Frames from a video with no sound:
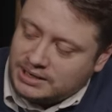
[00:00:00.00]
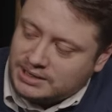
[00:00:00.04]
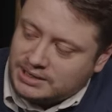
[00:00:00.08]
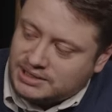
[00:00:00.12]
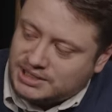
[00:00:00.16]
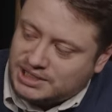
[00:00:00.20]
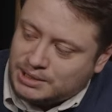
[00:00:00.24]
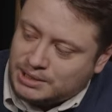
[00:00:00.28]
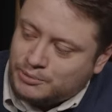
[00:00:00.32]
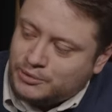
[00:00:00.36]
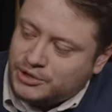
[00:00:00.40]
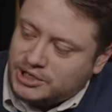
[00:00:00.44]

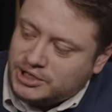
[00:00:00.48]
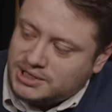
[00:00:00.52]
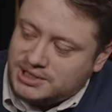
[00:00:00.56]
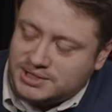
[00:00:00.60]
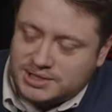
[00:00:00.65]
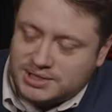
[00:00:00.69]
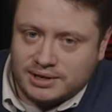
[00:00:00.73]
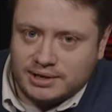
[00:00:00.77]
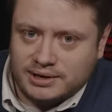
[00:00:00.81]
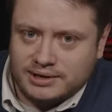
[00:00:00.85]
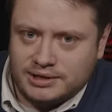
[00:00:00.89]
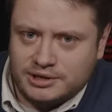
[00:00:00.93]
Some of the
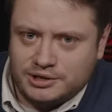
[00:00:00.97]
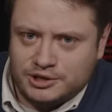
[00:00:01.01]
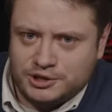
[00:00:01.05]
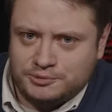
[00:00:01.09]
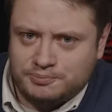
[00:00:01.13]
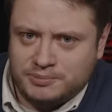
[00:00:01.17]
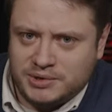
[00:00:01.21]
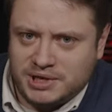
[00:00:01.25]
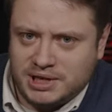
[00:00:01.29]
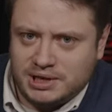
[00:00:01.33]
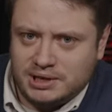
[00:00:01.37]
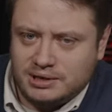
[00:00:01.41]
design has
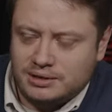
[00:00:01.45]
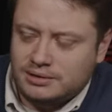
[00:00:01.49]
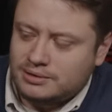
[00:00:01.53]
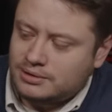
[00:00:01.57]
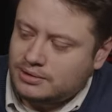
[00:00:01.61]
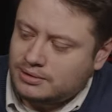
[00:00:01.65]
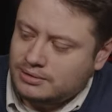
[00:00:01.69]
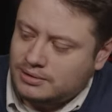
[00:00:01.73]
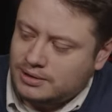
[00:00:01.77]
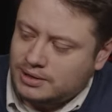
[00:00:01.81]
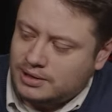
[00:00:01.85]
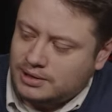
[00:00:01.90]

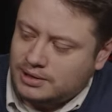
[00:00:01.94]
been